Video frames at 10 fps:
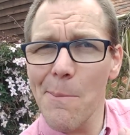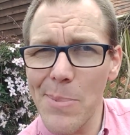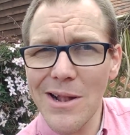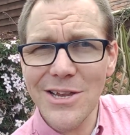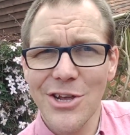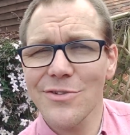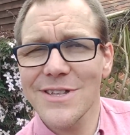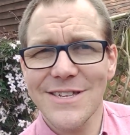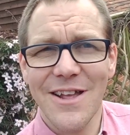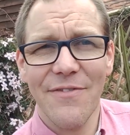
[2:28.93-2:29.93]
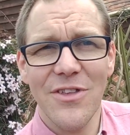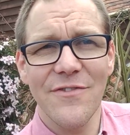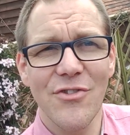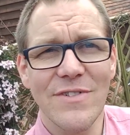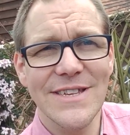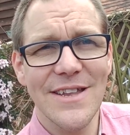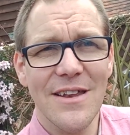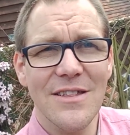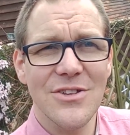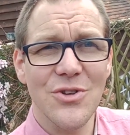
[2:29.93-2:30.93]
building on the stuff that you've already
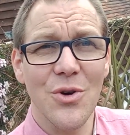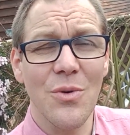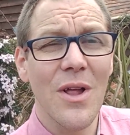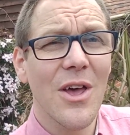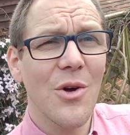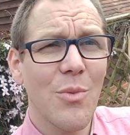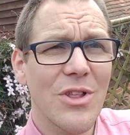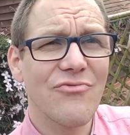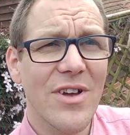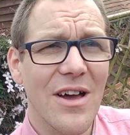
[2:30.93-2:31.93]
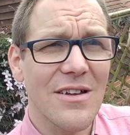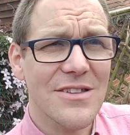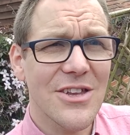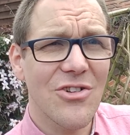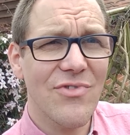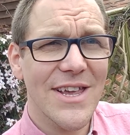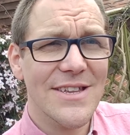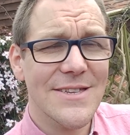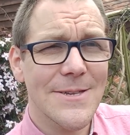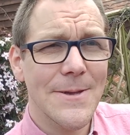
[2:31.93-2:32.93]
done in the school with regards to
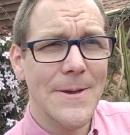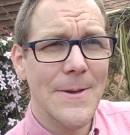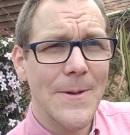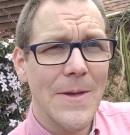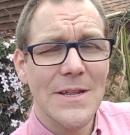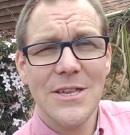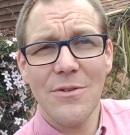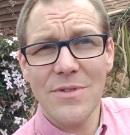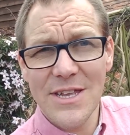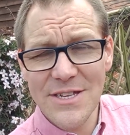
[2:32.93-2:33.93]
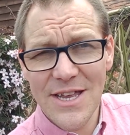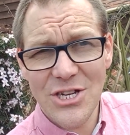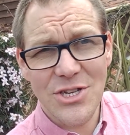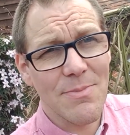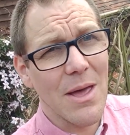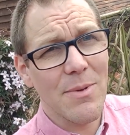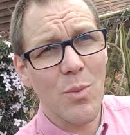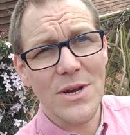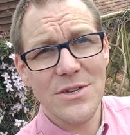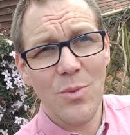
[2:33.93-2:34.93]
careers. So these sessions might be
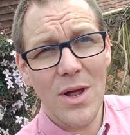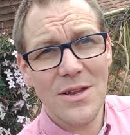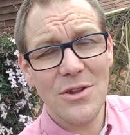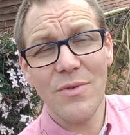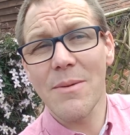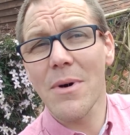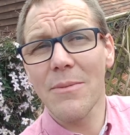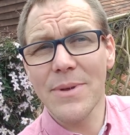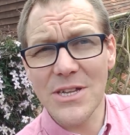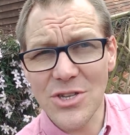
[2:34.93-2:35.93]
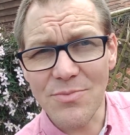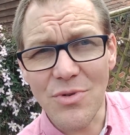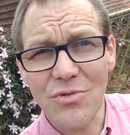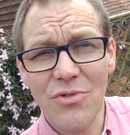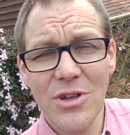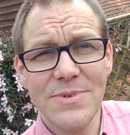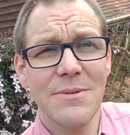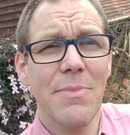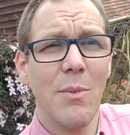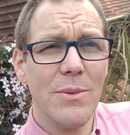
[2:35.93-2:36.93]
one to one or they might be in small
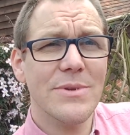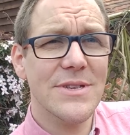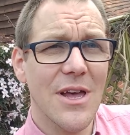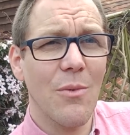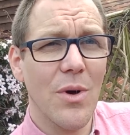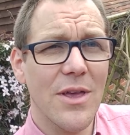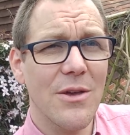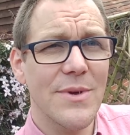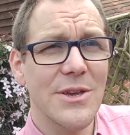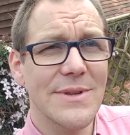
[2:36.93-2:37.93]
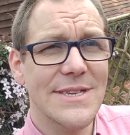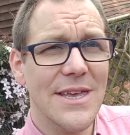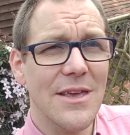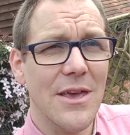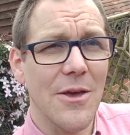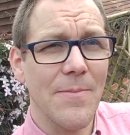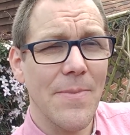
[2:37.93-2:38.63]
groups, but we will start working with you and seeing you.